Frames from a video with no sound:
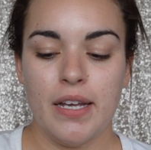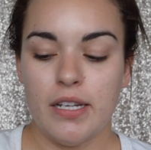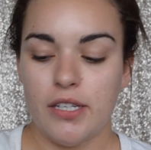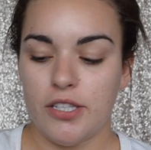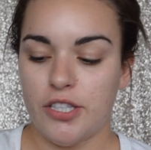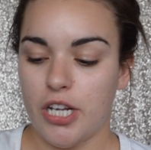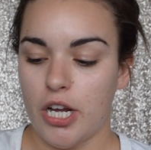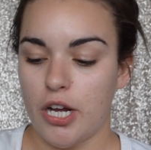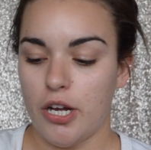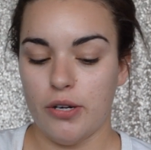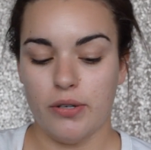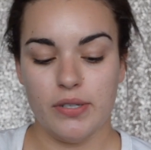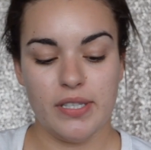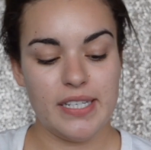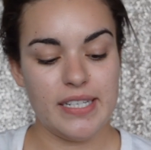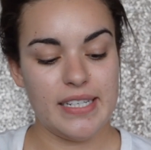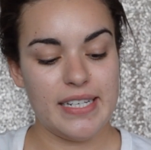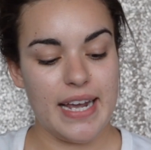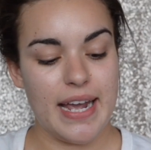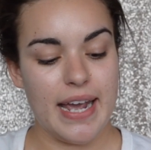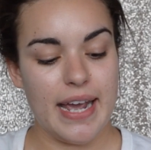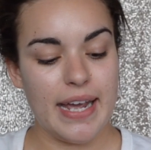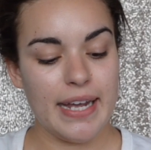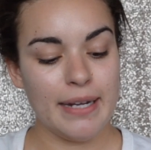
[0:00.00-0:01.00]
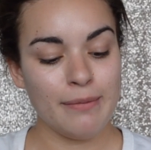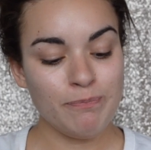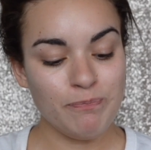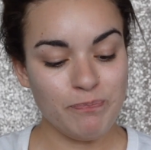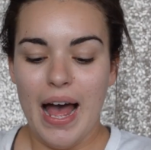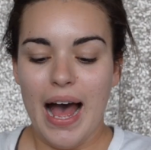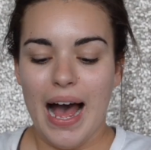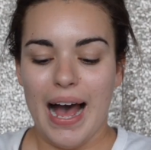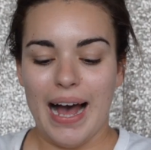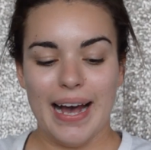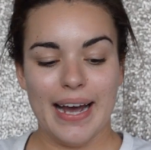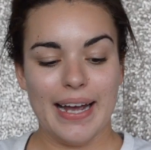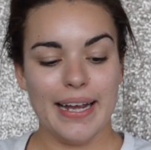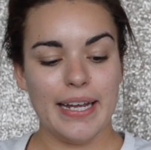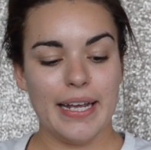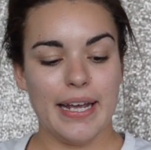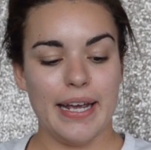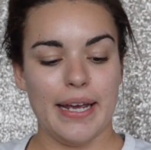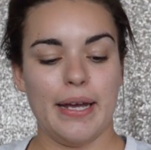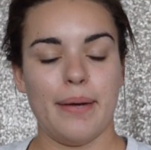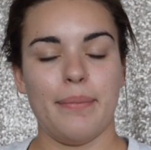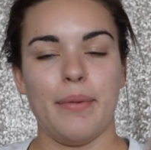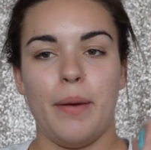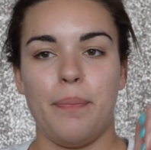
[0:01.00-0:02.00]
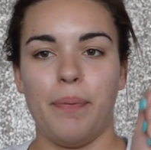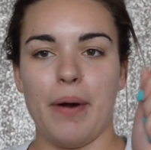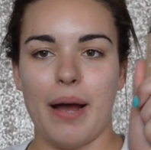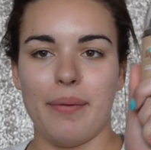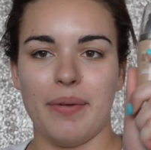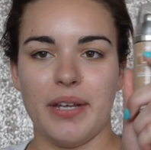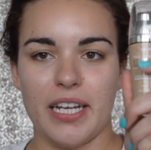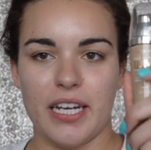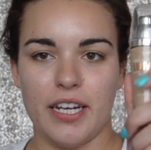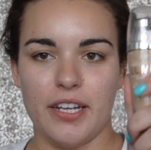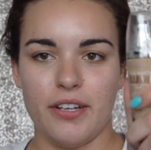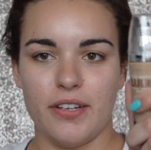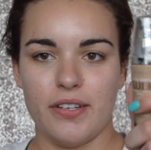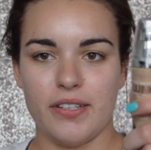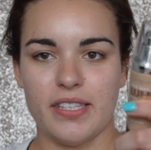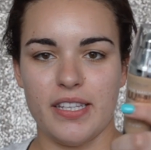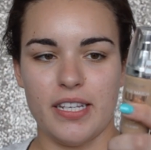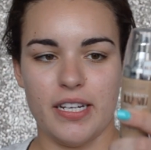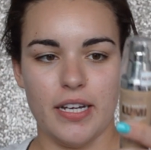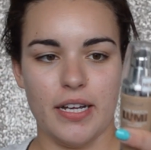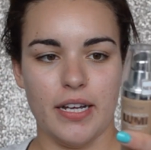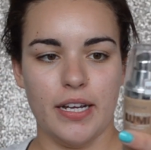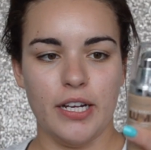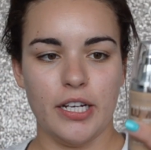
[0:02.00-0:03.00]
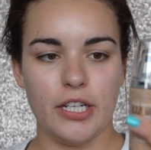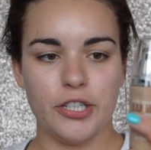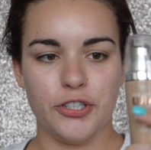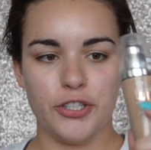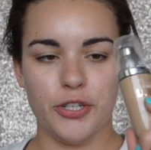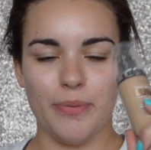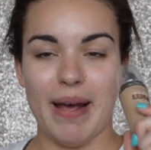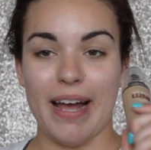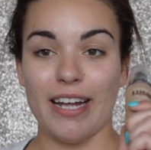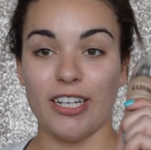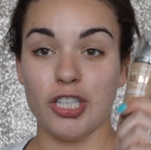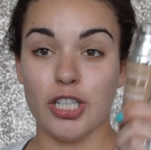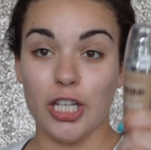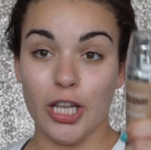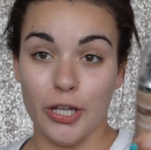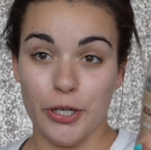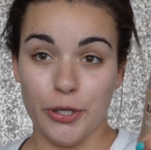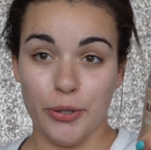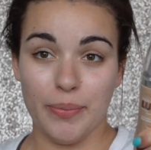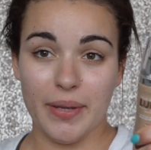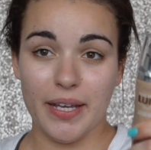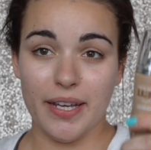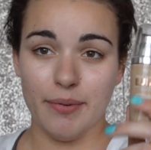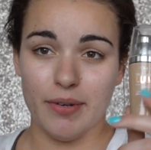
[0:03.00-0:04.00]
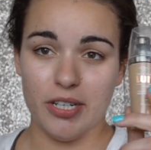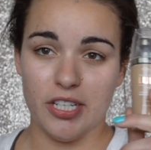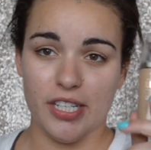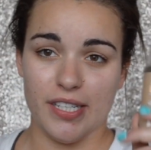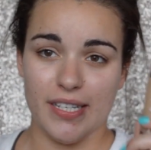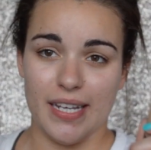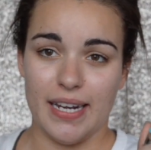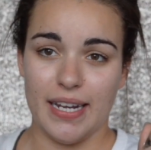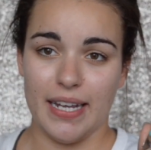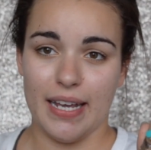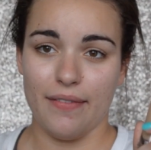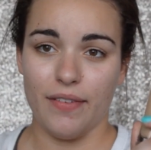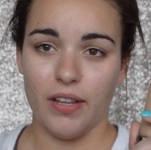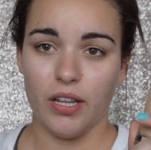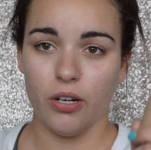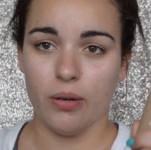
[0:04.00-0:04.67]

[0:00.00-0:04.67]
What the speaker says: So today, I am probably going to use the True Match Lumi, which is going to give a